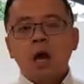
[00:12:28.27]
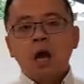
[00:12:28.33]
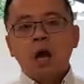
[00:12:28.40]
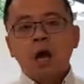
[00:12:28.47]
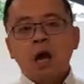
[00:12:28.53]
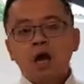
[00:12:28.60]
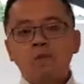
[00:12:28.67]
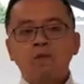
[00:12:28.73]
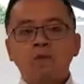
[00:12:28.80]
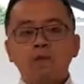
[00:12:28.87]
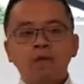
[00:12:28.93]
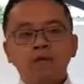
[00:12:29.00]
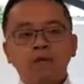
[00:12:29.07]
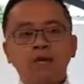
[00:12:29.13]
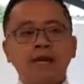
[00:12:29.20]

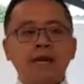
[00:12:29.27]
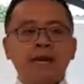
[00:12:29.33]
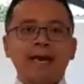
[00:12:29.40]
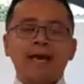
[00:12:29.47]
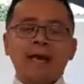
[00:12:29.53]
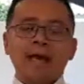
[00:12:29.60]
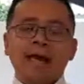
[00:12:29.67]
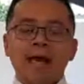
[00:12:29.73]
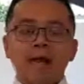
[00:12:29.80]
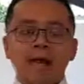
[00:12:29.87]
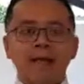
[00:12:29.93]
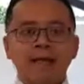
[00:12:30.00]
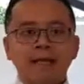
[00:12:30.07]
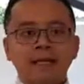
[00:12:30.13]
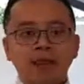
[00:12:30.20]
Unfortunately, in any
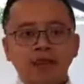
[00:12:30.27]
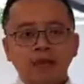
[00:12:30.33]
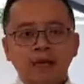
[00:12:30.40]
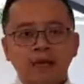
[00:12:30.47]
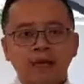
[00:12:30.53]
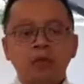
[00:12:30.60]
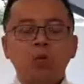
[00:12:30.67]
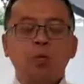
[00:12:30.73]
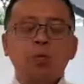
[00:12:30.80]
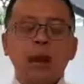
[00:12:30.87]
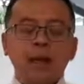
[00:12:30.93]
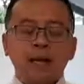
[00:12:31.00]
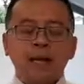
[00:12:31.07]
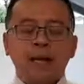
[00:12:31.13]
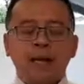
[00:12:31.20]
industry, we're
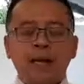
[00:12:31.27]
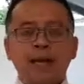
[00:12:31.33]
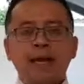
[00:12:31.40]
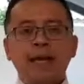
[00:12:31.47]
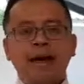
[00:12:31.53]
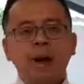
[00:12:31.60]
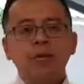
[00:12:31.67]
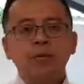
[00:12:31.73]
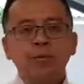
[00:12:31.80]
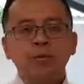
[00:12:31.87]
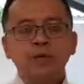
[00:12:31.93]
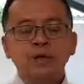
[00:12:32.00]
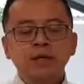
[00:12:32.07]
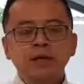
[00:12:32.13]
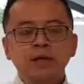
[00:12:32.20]
going to get
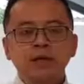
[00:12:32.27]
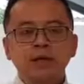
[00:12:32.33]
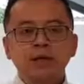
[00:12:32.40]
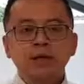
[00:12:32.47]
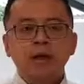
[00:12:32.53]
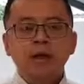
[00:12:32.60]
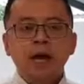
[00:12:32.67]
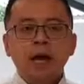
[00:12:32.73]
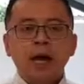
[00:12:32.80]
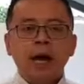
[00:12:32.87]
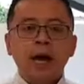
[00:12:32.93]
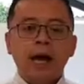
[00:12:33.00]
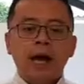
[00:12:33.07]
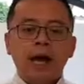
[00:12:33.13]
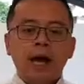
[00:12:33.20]
cowboys,
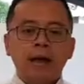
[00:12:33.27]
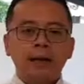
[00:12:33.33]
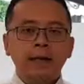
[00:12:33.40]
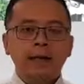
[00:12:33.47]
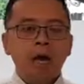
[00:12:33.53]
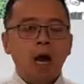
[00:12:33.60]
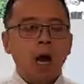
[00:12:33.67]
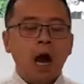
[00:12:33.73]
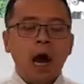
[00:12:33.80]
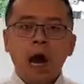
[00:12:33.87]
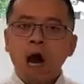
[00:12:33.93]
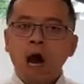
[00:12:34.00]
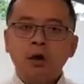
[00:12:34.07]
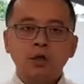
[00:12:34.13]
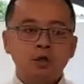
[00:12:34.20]
and
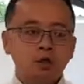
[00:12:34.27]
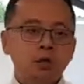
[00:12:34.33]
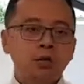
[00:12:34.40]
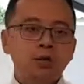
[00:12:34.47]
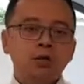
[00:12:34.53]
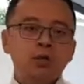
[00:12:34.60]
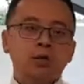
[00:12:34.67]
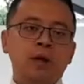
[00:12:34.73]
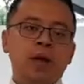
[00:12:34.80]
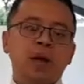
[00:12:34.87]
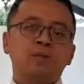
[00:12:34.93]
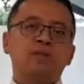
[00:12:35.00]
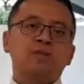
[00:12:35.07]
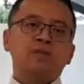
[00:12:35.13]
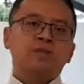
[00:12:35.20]
I do
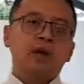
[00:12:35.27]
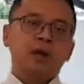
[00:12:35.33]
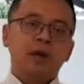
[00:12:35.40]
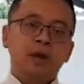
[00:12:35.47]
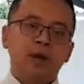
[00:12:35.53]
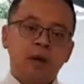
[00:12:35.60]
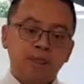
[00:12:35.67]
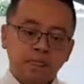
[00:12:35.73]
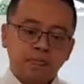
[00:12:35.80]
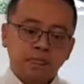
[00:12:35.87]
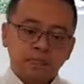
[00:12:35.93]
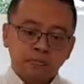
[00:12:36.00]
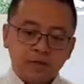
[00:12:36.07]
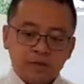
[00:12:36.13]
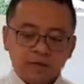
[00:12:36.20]

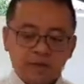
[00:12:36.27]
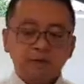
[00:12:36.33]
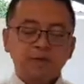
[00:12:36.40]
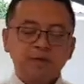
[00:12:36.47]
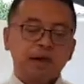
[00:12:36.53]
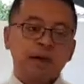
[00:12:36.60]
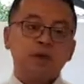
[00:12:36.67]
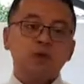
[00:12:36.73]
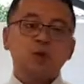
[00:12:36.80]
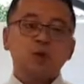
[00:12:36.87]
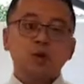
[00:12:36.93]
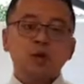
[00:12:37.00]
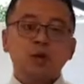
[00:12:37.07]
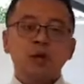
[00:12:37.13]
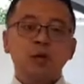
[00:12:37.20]
sympathize with
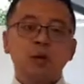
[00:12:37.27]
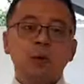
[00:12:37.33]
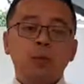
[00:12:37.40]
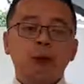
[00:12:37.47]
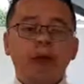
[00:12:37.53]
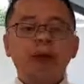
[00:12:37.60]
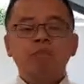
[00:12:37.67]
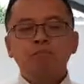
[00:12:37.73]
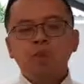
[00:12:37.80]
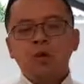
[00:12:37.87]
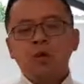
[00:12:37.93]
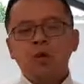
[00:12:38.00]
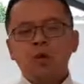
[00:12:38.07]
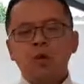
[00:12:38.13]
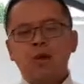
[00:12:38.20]
those who have
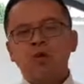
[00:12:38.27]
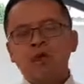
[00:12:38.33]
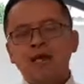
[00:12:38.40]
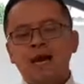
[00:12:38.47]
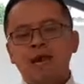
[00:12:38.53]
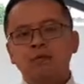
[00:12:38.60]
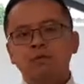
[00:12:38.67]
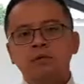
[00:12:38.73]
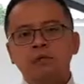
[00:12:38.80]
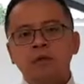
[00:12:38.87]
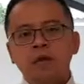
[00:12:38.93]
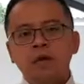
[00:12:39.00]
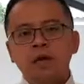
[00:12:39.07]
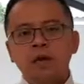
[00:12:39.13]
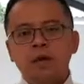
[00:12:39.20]
been caught out
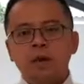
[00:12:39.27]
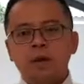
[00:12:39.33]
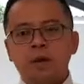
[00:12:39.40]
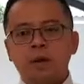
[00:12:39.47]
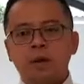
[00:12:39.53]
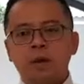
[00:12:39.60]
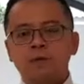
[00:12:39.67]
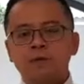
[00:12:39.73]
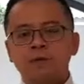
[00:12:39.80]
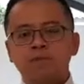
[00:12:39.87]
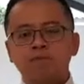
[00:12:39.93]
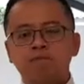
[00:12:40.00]
in the past.